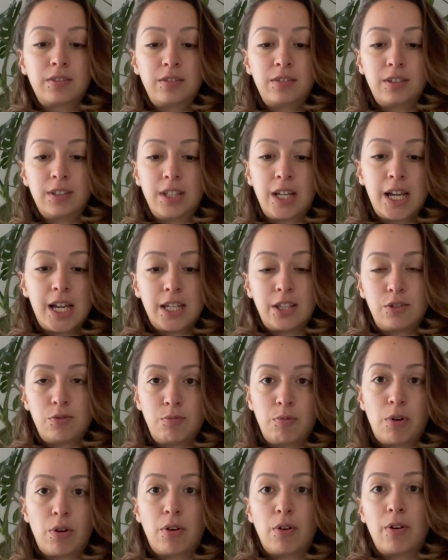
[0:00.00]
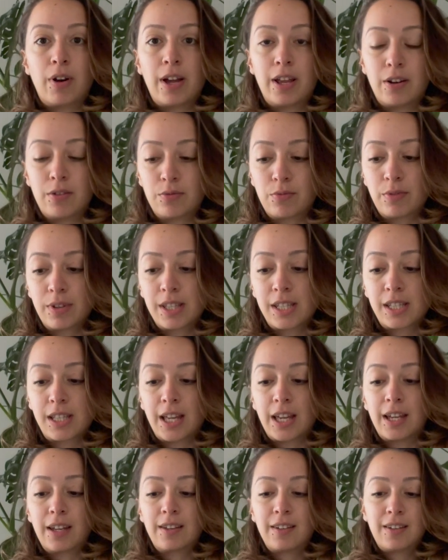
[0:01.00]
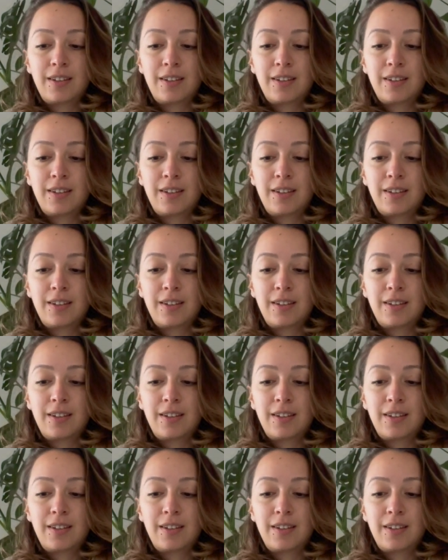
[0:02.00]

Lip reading: today, tomorrow, and on Wednesday.